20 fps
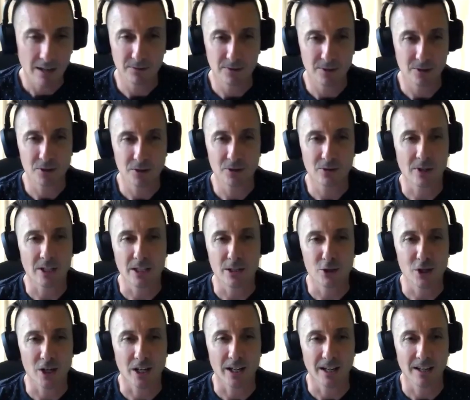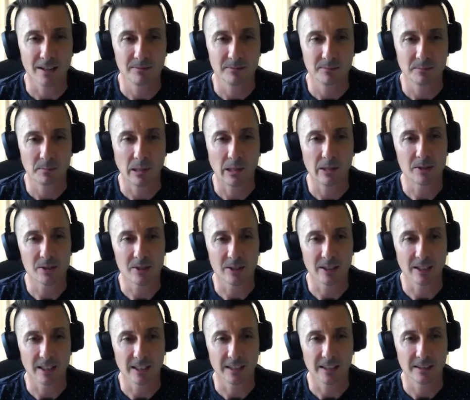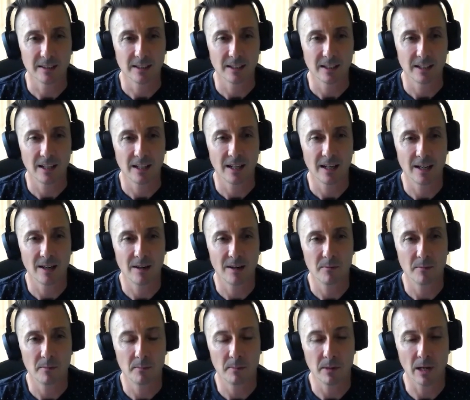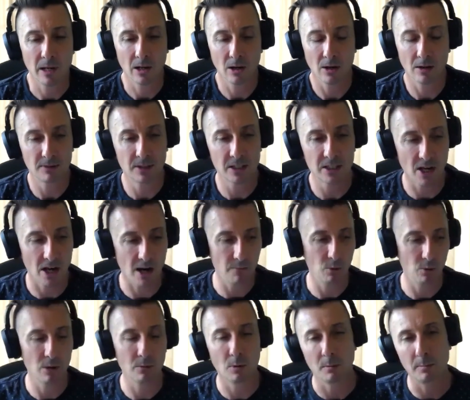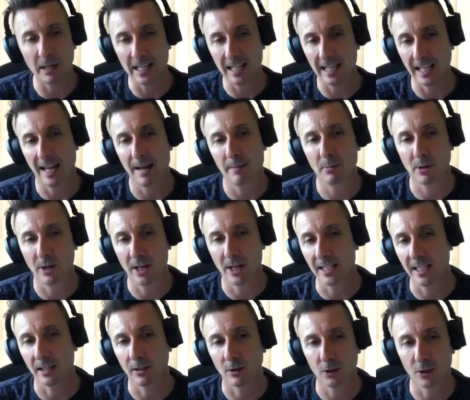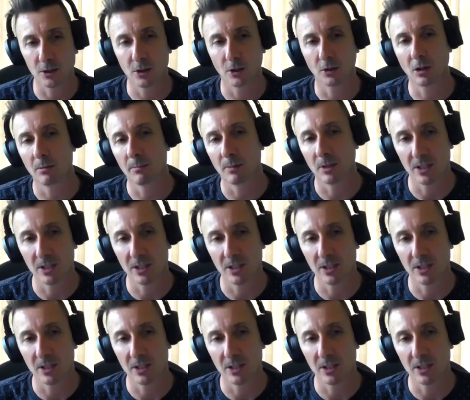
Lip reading: to screen share personally. A lot of the time we will be collaborating on a document